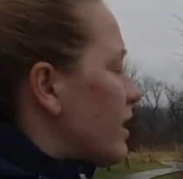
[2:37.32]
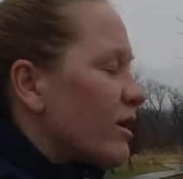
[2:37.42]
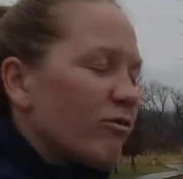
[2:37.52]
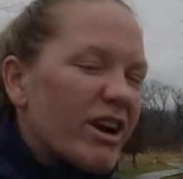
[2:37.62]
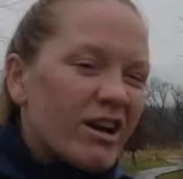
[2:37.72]

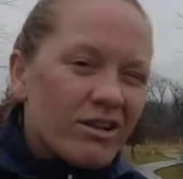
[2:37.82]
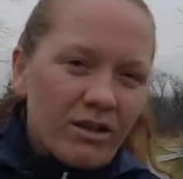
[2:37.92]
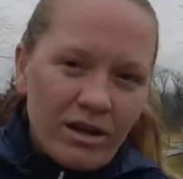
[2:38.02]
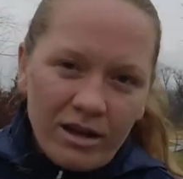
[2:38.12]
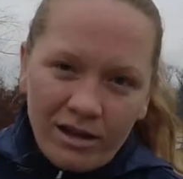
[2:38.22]
It rained a
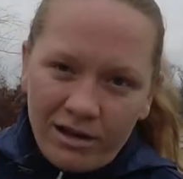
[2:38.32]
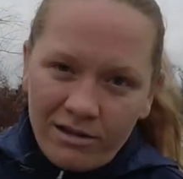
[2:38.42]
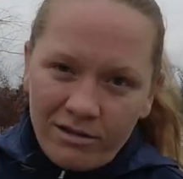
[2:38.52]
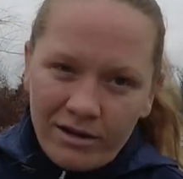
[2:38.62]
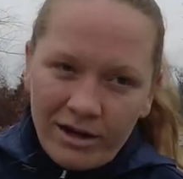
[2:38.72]
lot
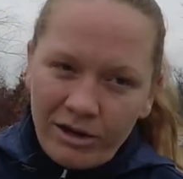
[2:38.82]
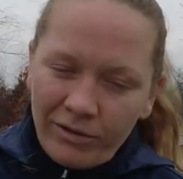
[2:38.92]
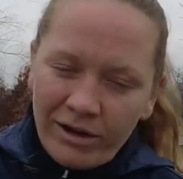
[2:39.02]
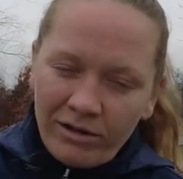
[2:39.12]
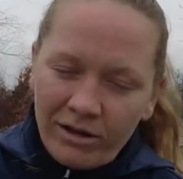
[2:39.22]
last night and it
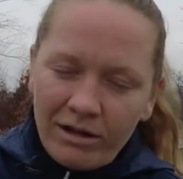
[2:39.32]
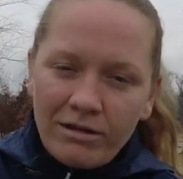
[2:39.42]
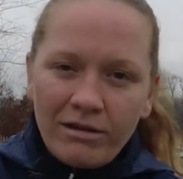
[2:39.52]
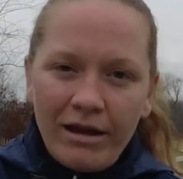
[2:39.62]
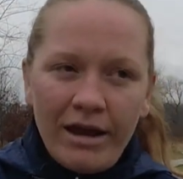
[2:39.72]
rained a lot
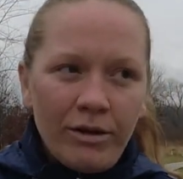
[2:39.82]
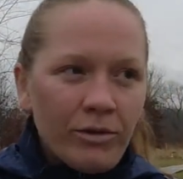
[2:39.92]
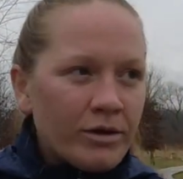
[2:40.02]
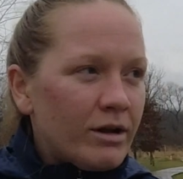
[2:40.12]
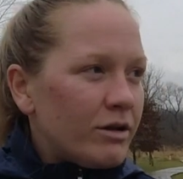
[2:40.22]
today. We're
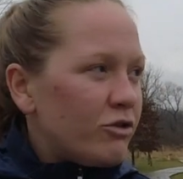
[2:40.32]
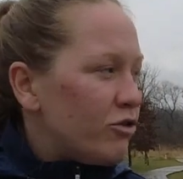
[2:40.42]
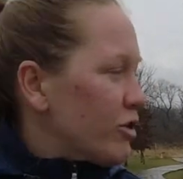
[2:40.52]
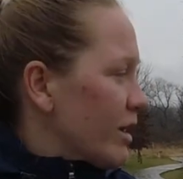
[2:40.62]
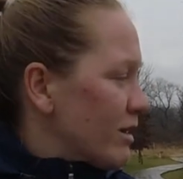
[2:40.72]
gonna
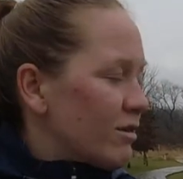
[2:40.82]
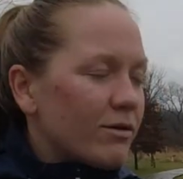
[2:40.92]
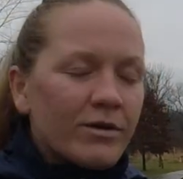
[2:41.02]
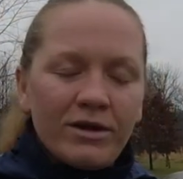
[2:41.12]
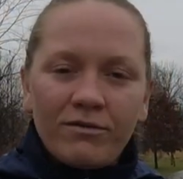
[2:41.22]
check and see
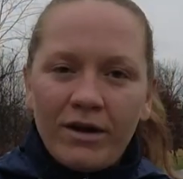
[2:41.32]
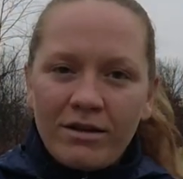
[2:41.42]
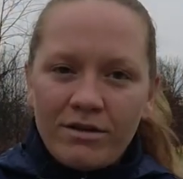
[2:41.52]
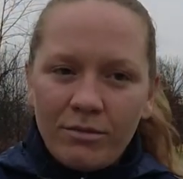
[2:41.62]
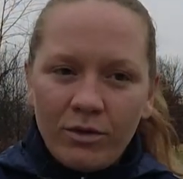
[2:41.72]
if we can
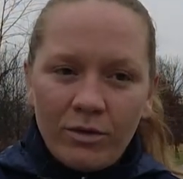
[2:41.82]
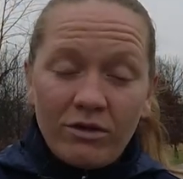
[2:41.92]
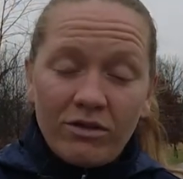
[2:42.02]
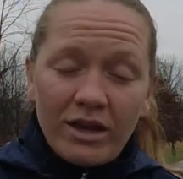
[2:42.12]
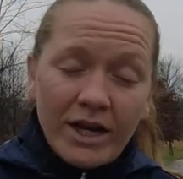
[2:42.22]
find some of the
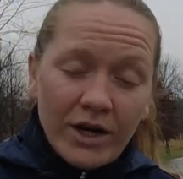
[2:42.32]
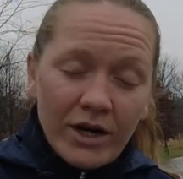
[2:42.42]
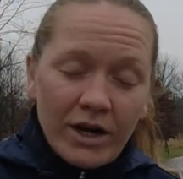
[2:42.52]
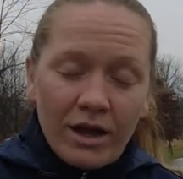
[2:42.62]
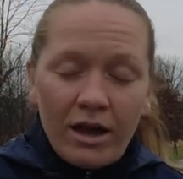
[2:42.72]
ones
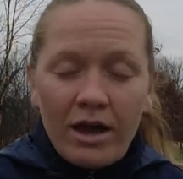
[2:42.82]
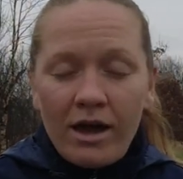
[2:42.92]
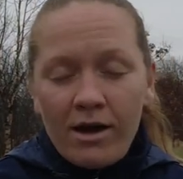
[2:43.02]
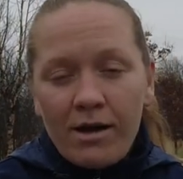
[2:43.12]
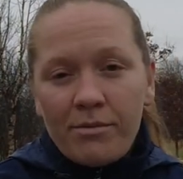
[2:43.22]
here,
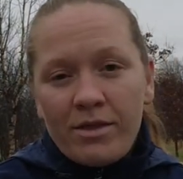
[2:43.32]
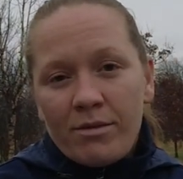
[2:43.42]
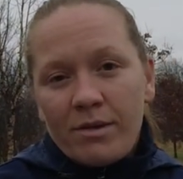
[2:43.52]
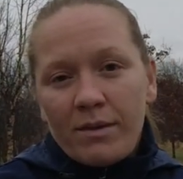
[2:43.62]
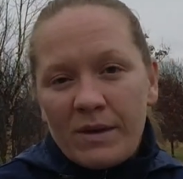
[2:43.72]
and
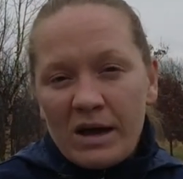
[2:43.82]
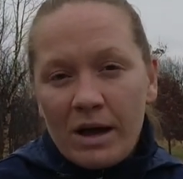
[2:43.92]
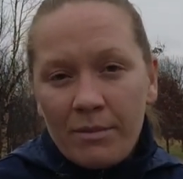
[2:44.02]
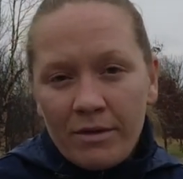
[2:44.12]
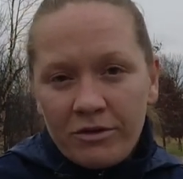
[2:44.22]
then maybe
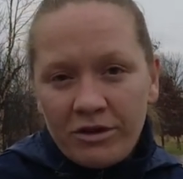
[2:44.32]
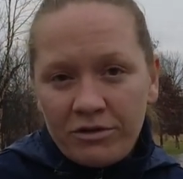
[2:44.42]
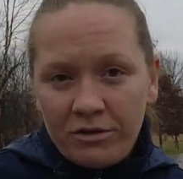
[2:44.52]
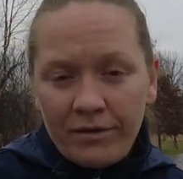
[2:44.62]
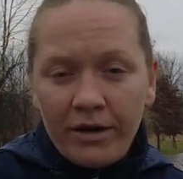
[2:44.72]
hop on the
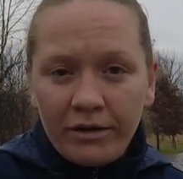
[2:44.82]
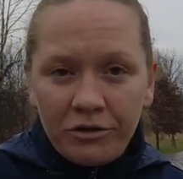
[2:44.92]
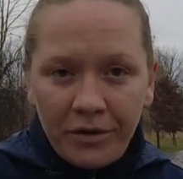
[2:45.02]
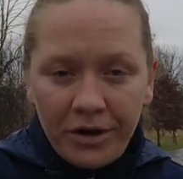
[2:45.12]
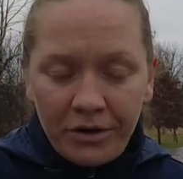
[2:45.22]
Chester Valley
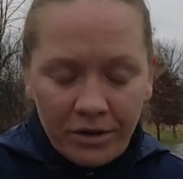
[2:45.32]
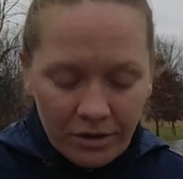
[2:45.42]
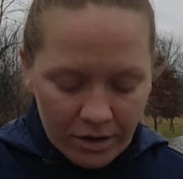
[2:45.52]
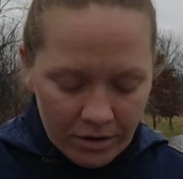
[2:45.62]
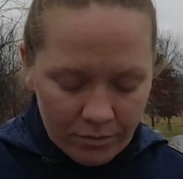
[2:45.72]
Trail
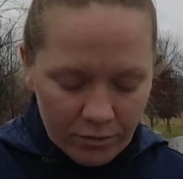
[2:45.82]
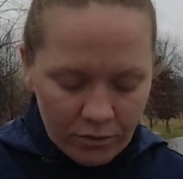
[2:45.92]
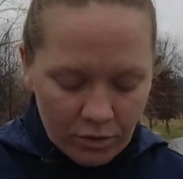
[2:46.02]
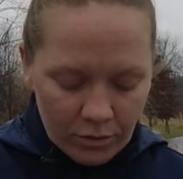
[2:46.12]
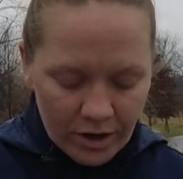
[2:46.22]

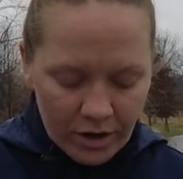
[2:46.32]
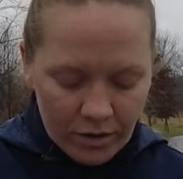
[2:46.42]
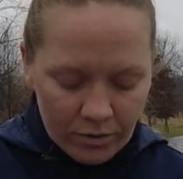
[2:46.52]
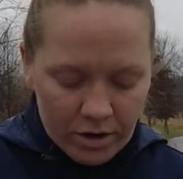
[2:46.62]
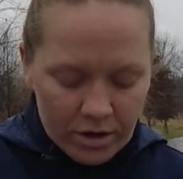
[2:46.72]
before we go.